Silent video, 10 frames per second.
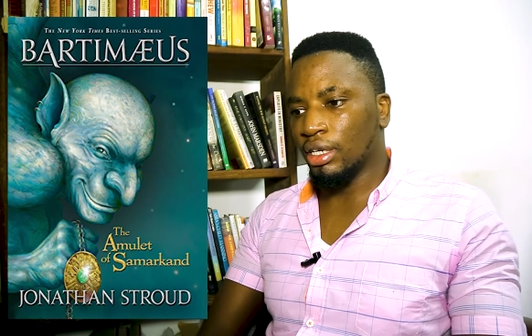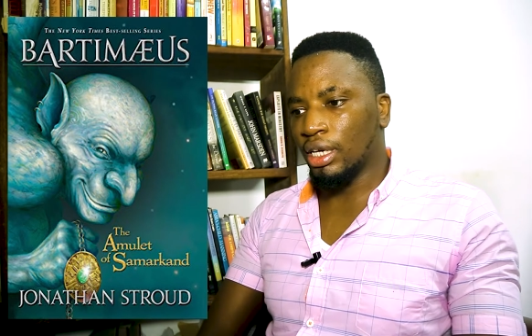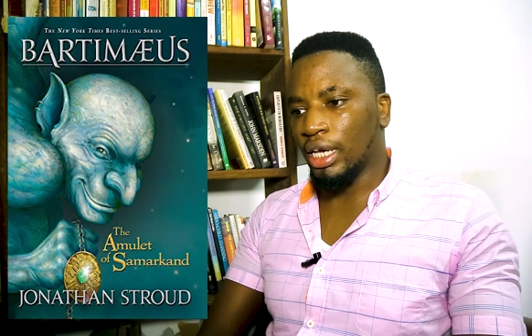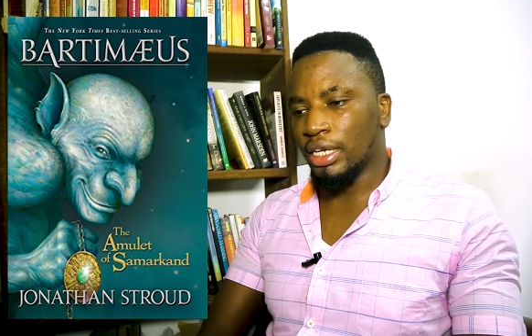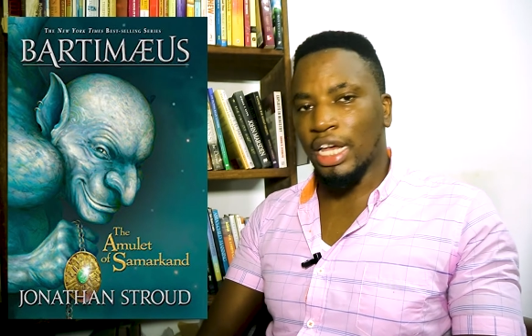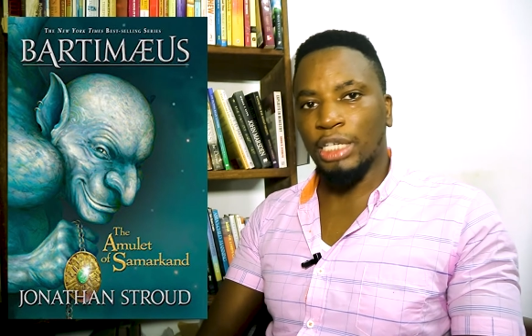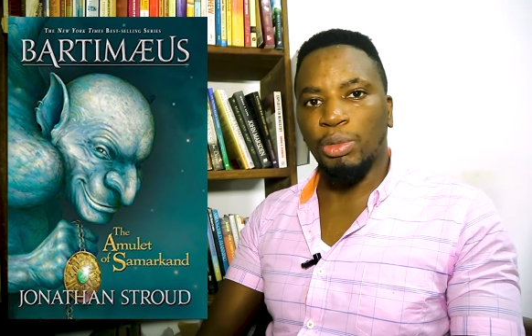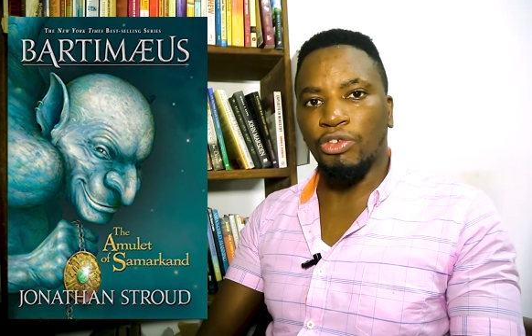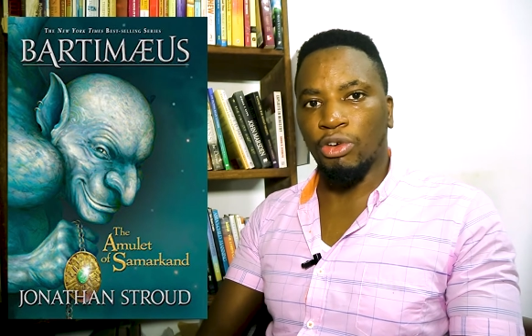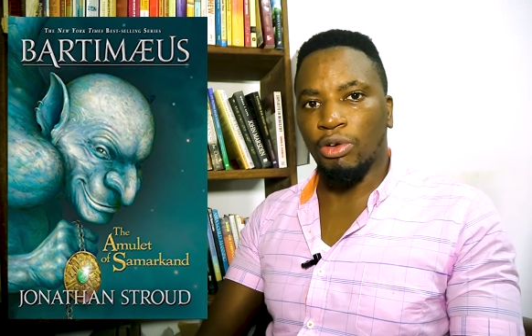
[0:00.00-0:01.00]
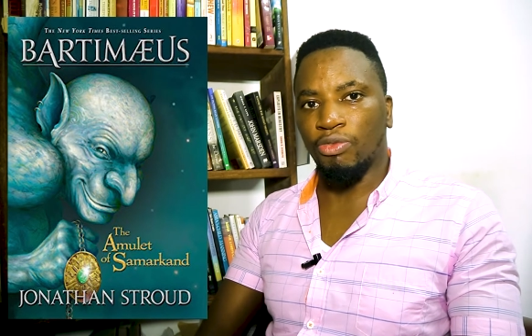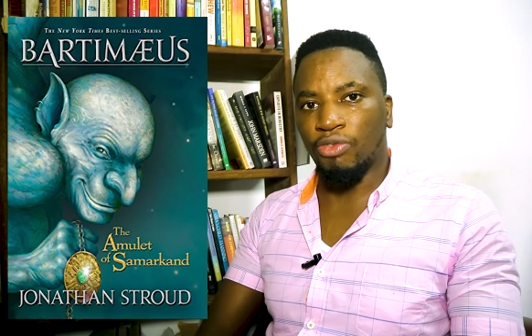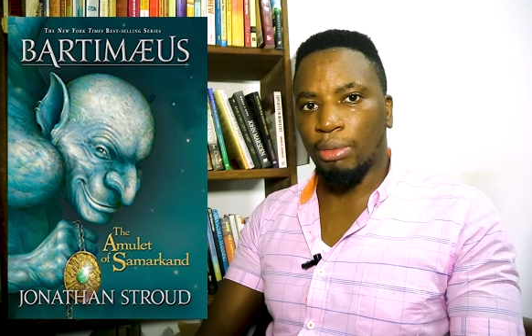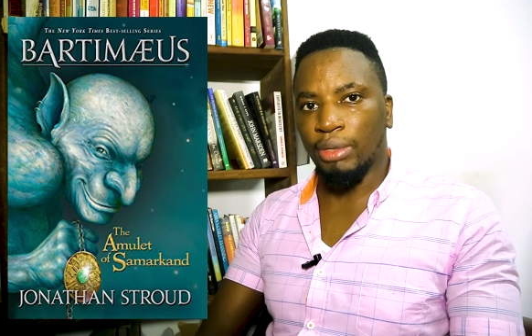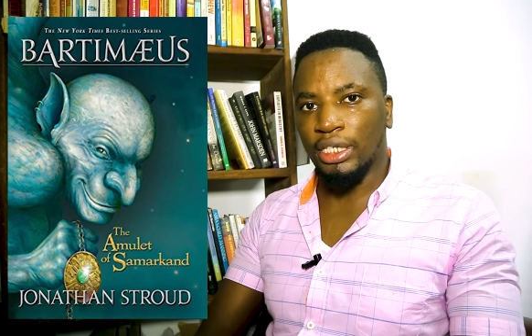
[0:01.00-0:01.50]
kid desperate
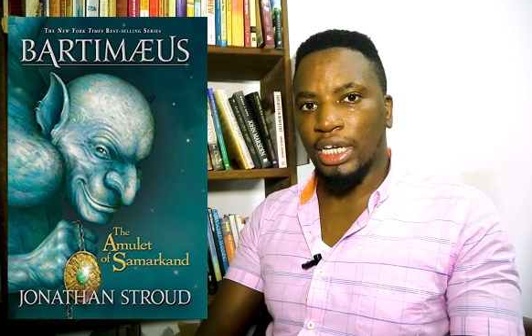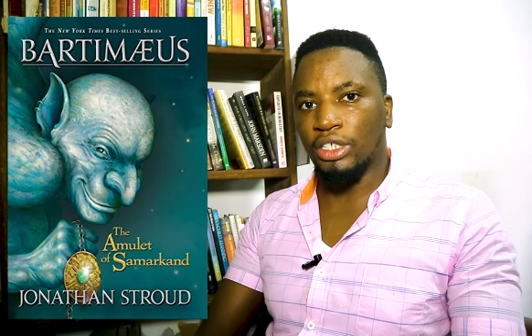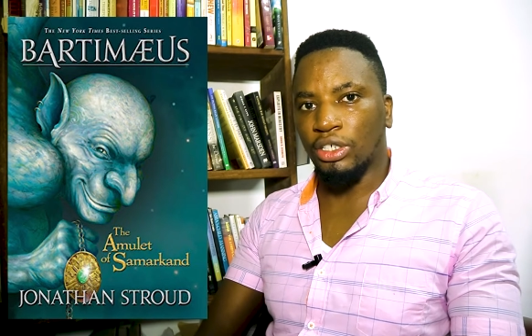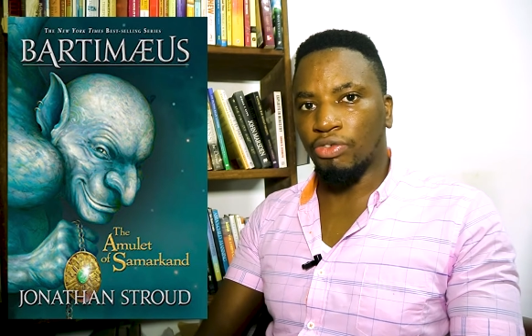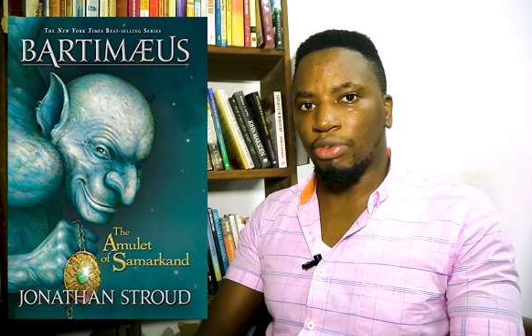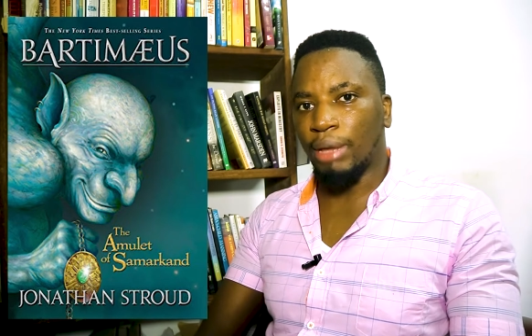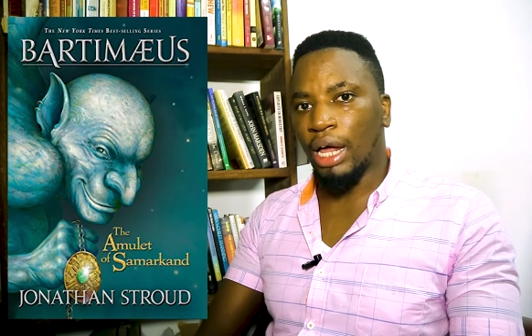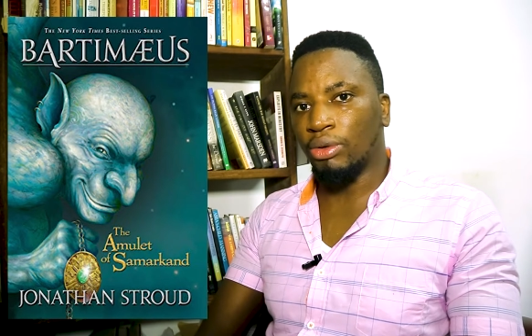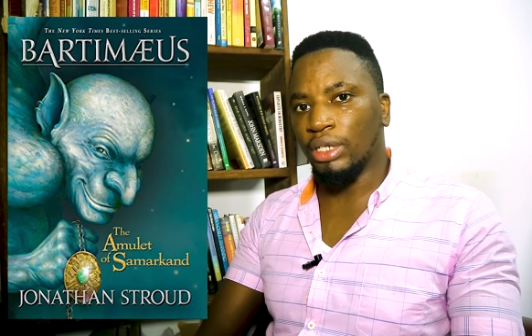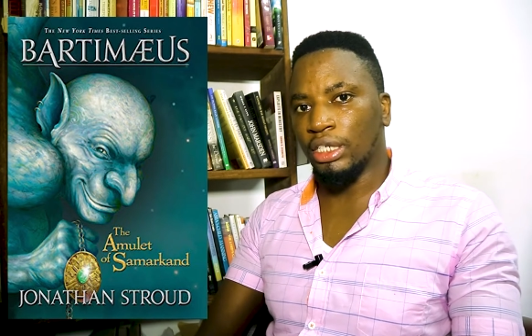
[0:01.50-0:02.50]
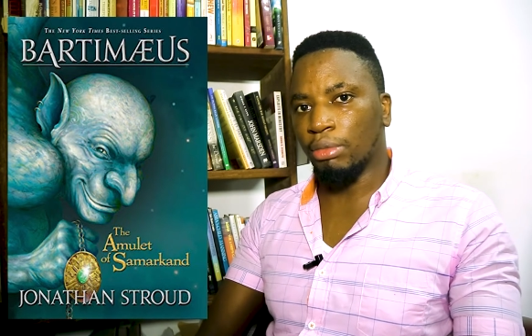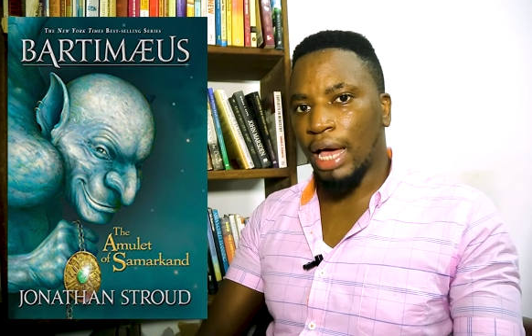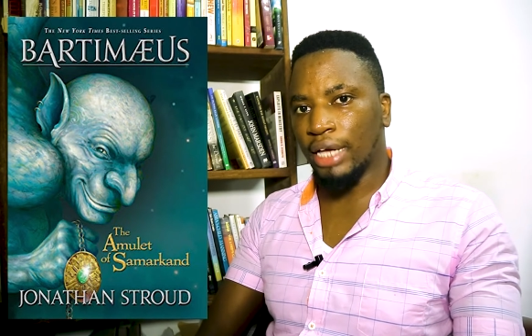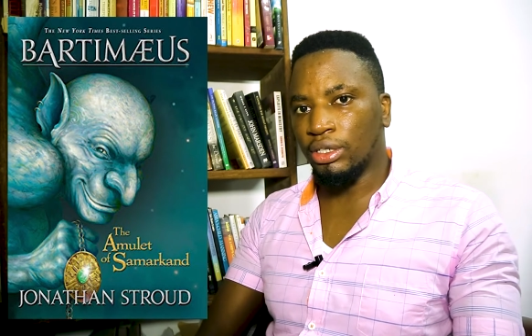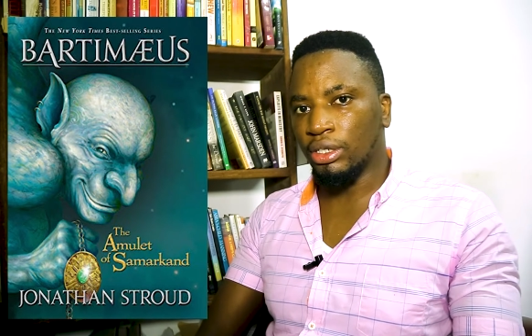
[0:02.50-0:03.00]
from attention from not only his
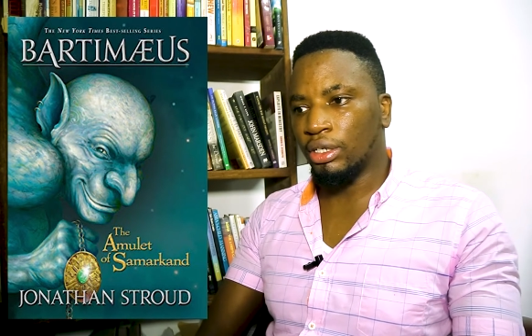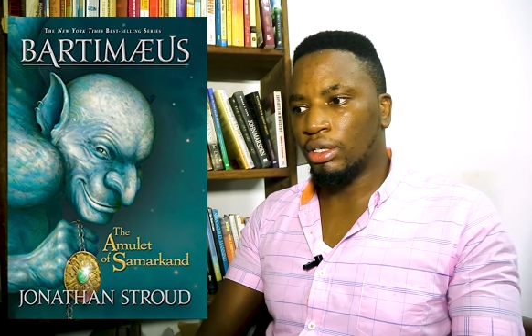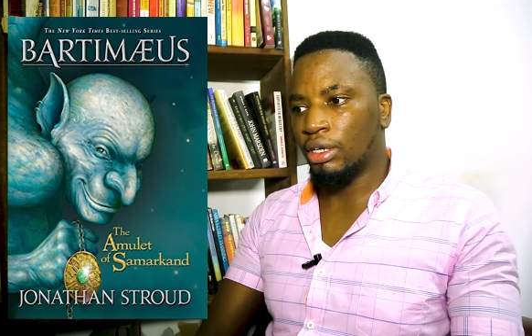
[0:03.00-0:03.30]
master,